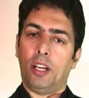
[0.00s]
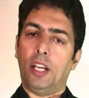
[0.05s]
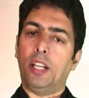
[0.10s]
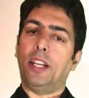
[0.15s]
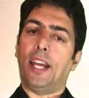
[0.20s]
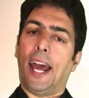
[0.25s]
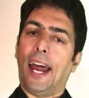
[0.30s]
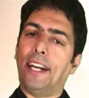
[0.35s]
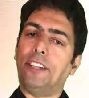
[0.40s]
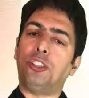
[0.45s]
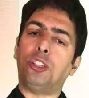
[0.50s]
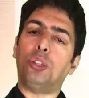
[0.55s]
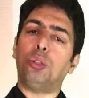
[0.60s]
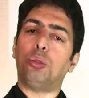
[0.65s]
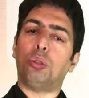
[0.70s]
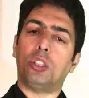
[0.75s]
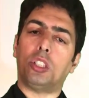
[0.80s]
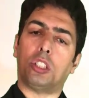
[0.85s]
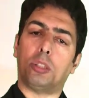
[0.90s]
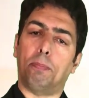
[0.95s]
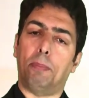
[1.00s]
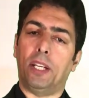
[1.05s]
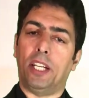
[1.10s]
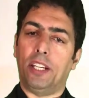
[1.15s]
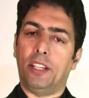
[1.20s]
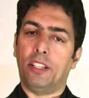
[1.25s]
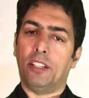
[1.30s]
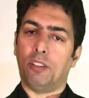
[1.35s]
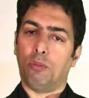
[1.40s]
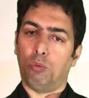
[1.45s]
In addition to the
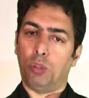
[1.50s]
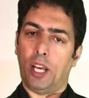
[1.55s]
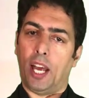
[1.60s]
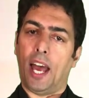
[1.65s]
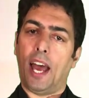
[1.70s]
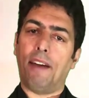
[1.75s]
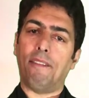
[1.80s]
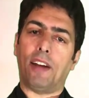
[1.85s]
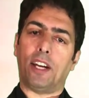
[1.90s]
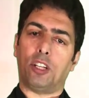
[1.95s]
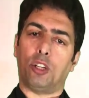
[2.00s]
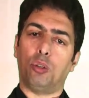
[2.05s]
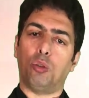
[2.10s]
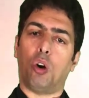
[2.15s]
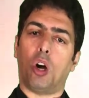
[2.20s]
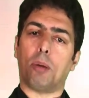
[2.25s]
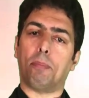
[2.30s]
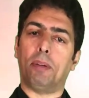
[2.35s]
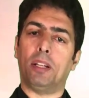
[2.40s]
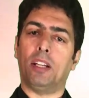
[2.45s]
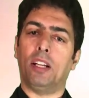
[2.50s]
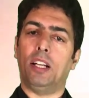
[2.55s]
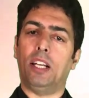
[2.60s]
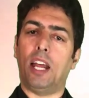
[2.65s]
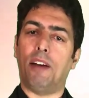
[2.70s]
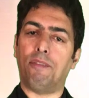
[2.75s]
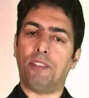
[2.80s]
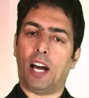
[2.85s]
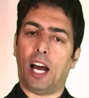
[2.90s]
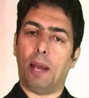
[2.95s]
spleen we have at a normal
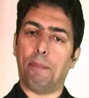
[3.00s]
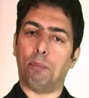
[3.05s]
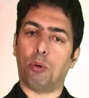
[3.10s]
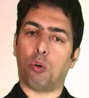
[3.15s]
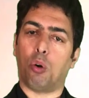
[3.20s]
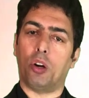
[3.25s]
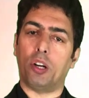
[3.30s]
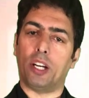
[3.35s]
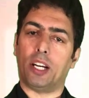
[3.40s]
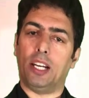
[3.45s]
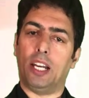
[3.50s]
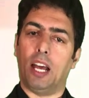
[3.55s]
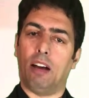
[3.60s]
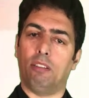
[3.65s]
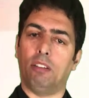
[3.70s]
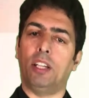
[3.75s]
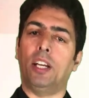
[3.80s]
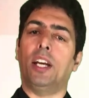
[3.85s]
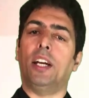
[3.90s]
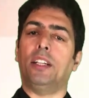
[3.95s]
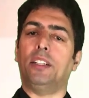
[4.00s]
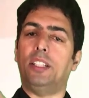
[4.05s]
left hypochondric level,